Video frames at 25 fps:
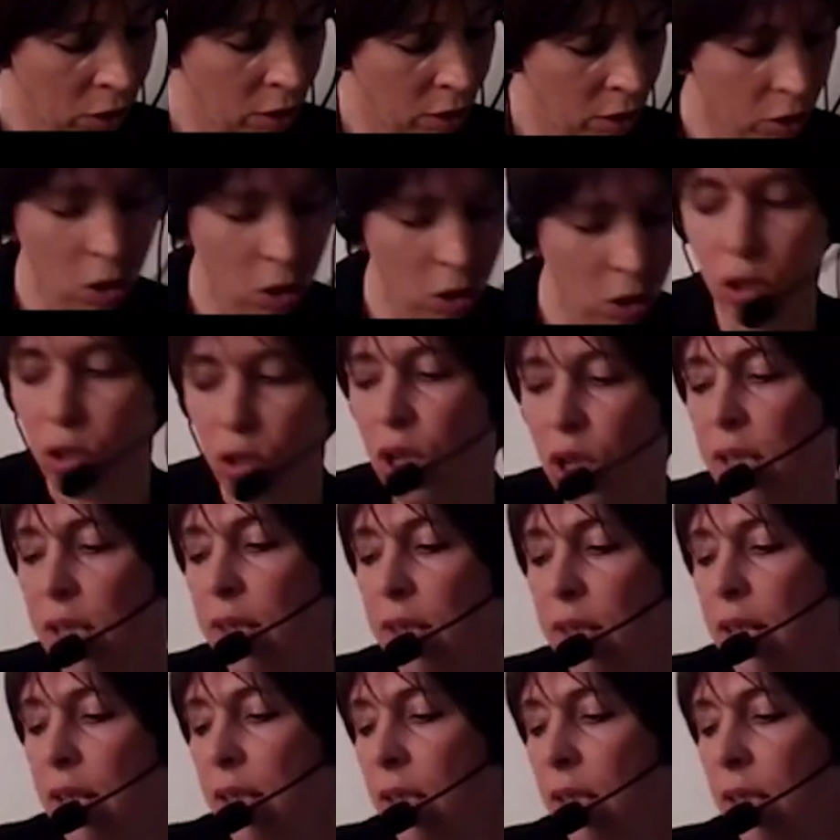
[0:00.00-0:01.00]
Contrast
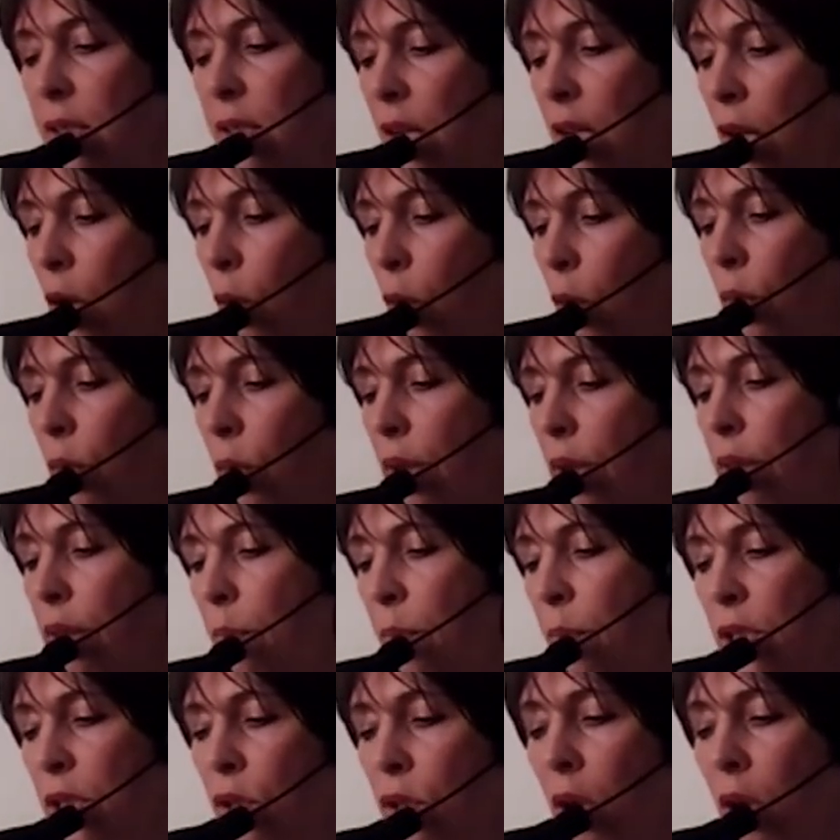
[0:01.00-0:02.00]
this with
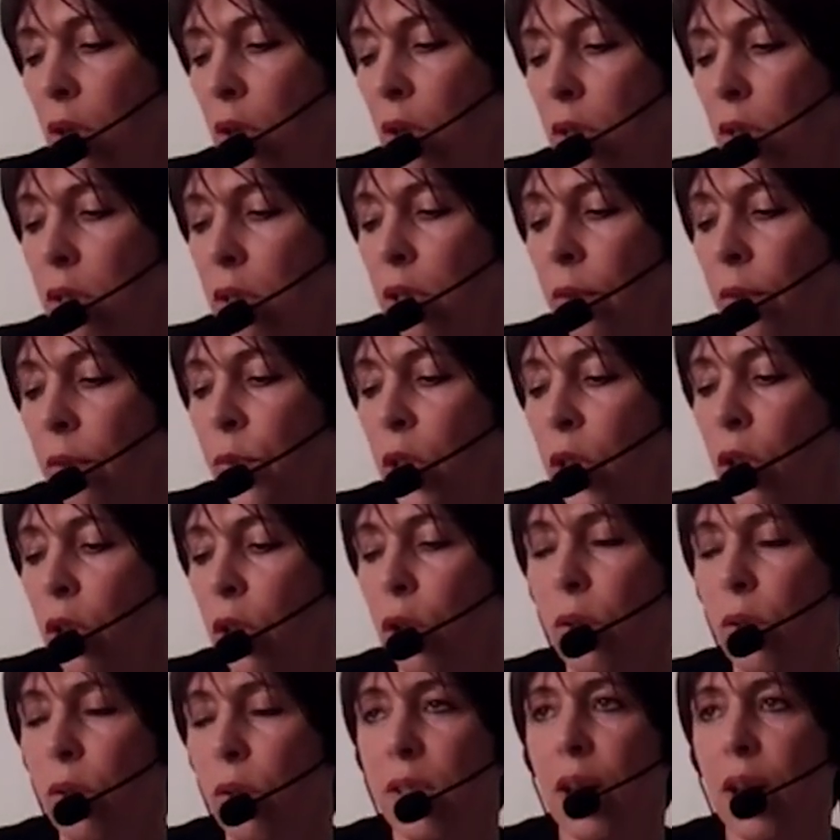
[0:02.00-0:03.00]
MacDonald,
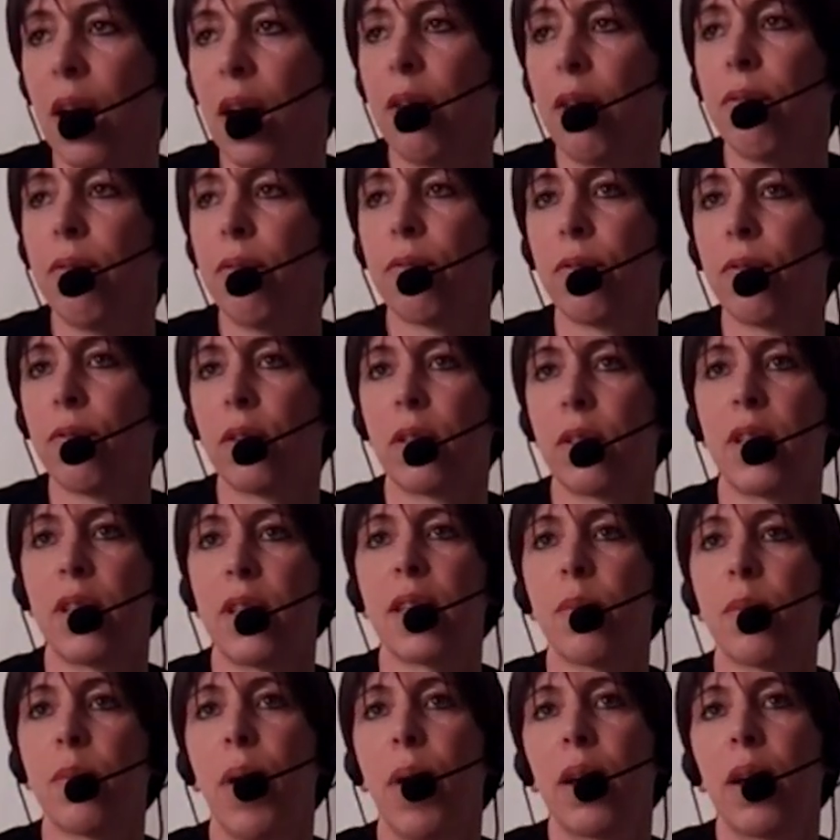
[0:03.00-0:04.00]
whose life,
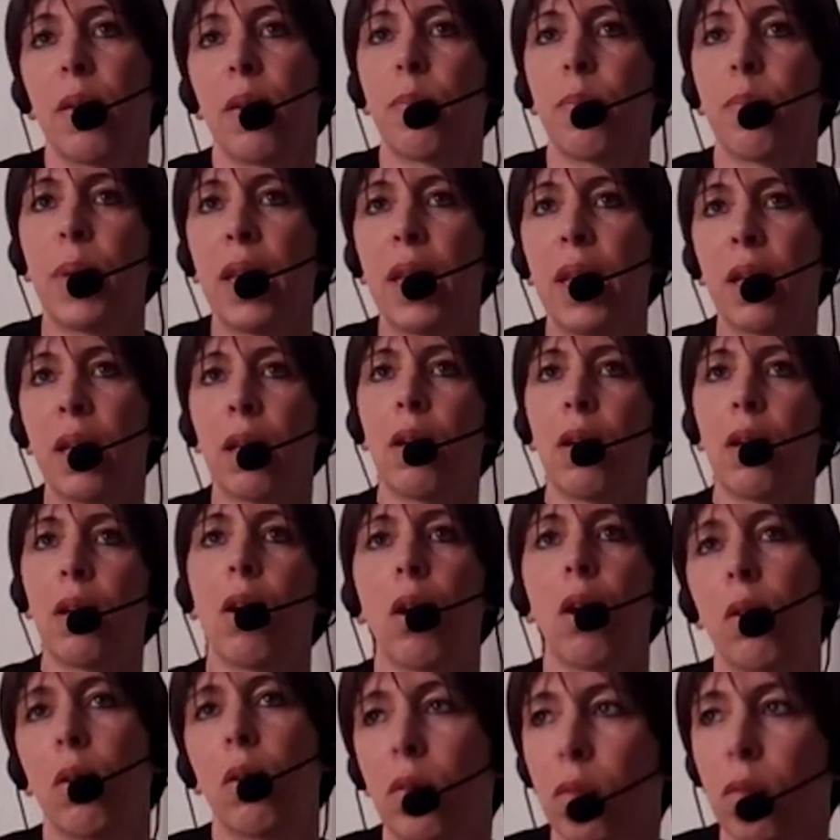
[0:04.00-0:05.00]
despite being
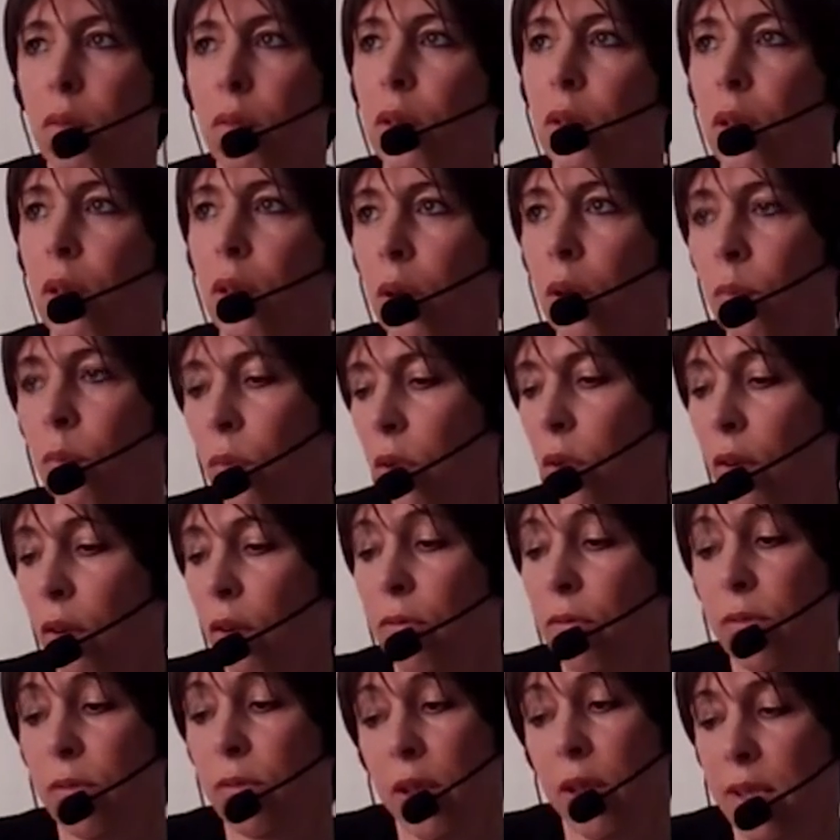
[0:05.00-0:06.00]

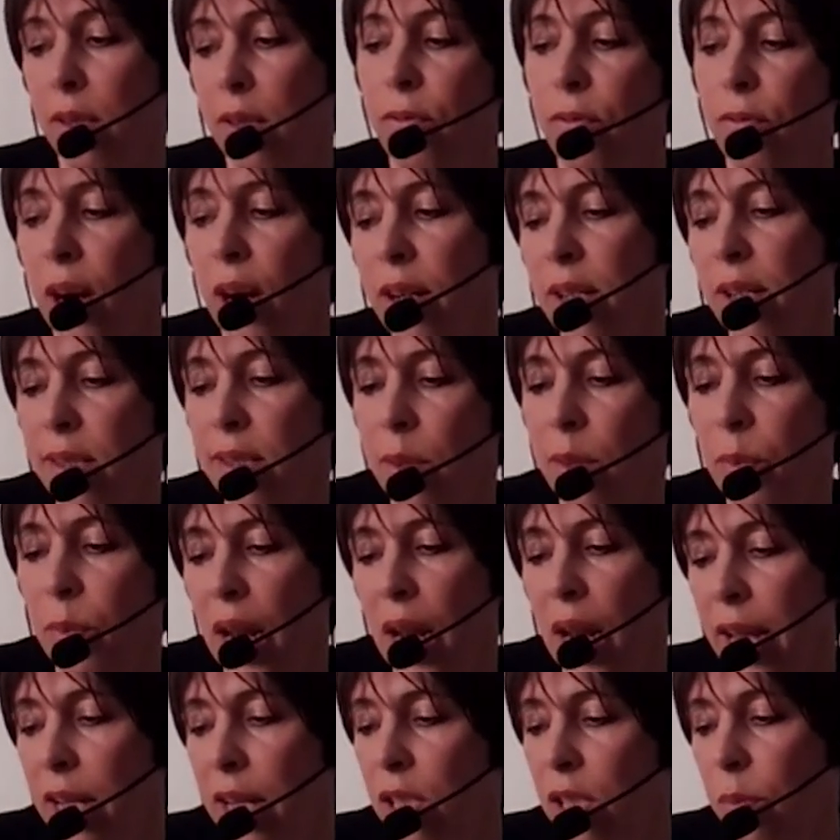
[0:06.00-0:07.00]
of a very similar
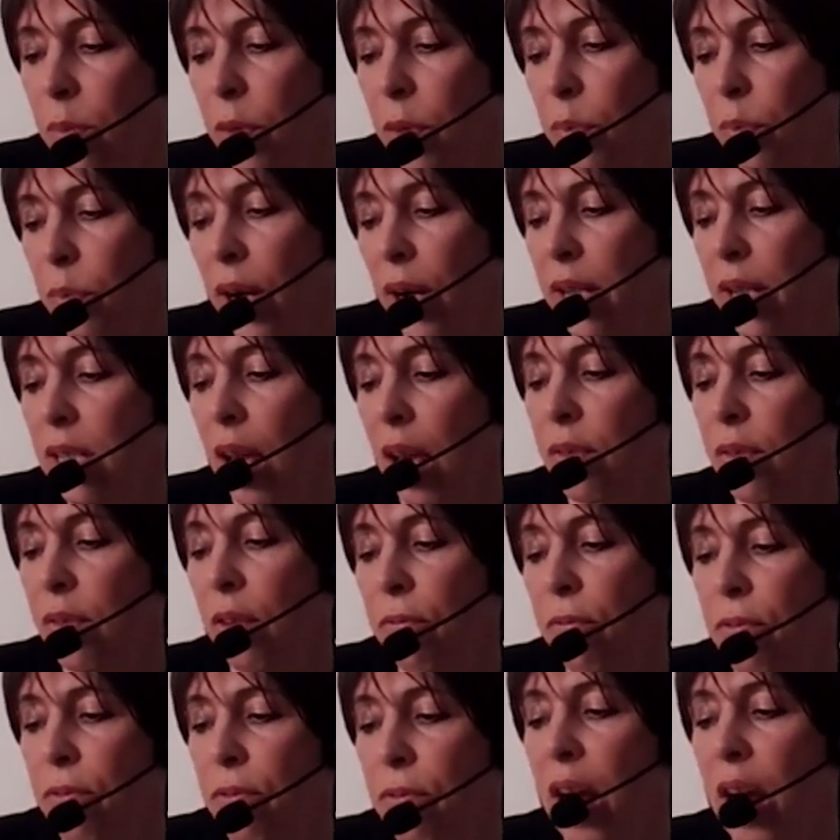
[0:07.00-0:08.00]
age to McBride, having a
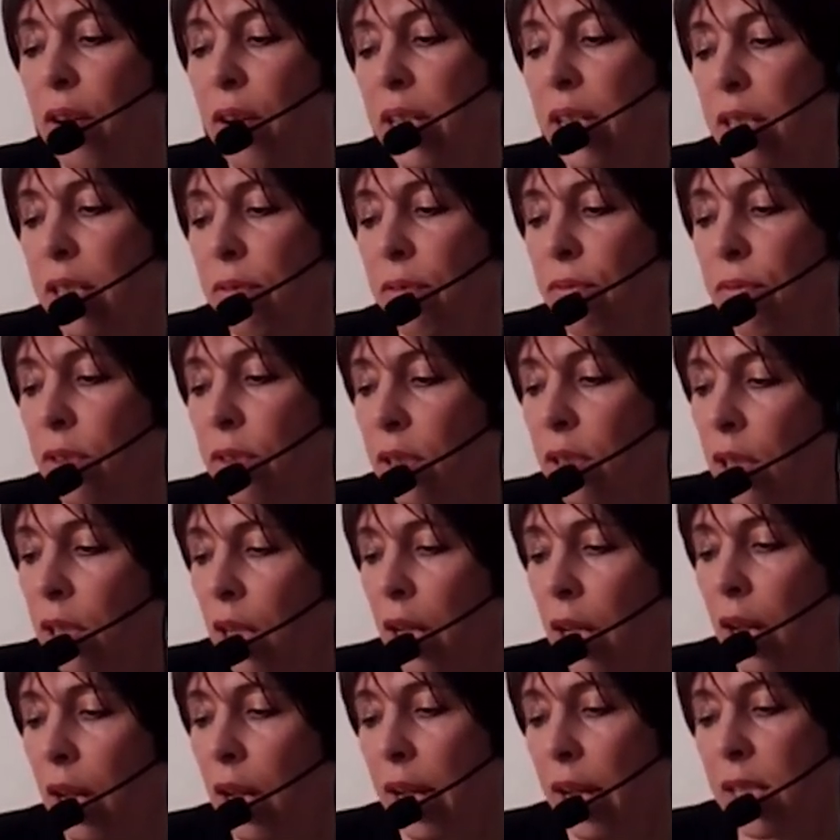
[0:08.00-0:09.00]
very different
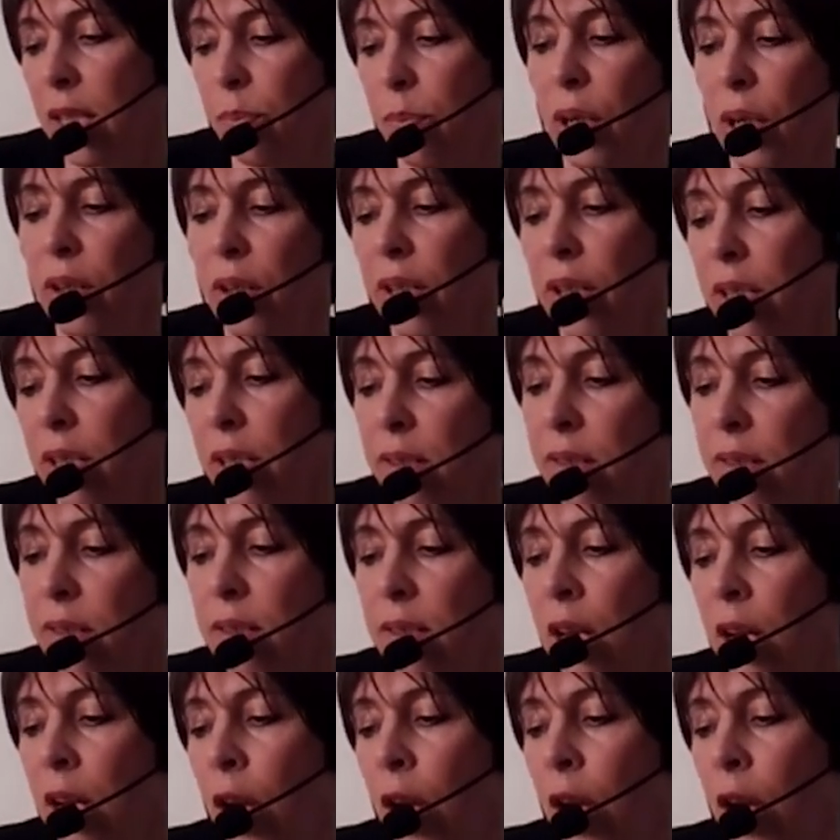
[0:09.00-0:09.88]
experience,